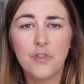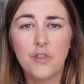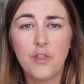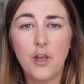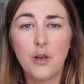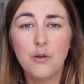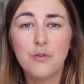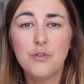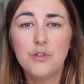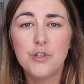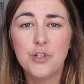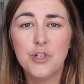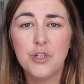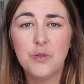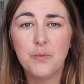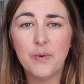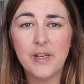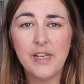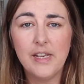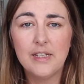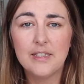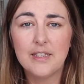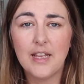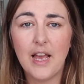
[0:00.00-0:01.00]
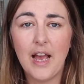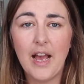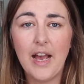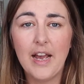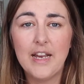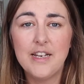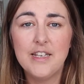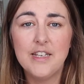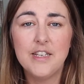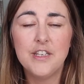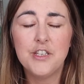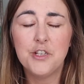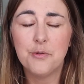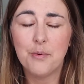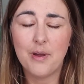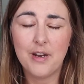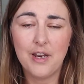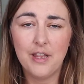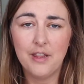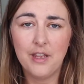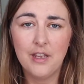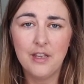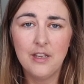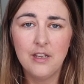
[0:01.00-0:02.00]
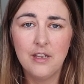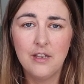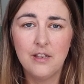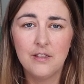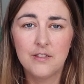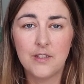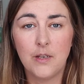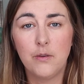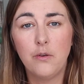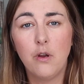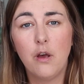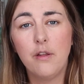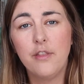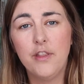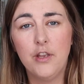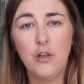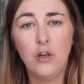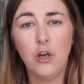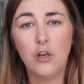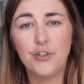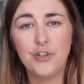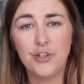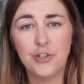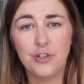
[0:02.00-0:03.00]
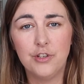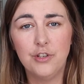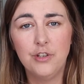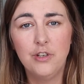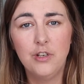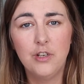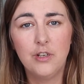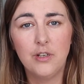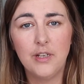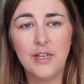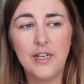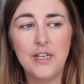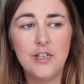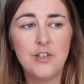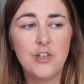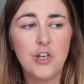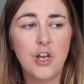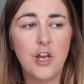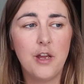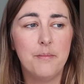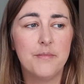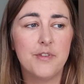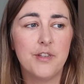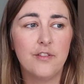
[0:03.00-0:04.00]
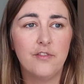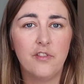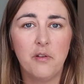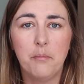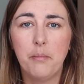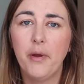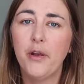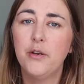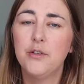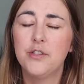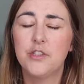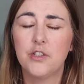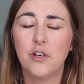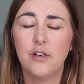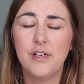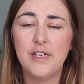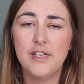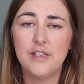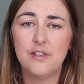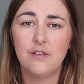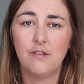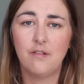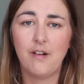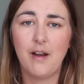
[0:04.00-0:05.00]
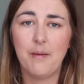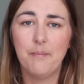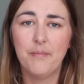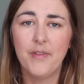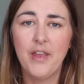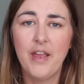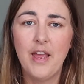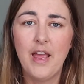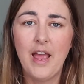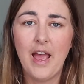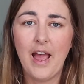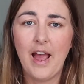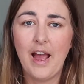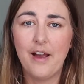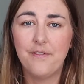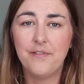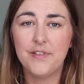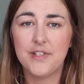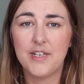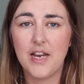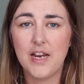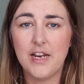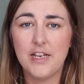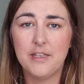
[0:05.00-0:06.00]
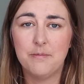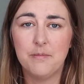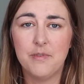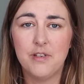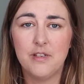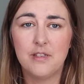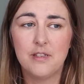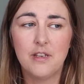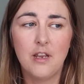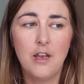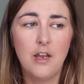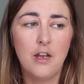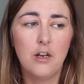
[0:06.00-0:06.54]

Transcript: those 2 weeks, I didn't do anything, so nothing got done in terms of posting on Instagram, advertisements,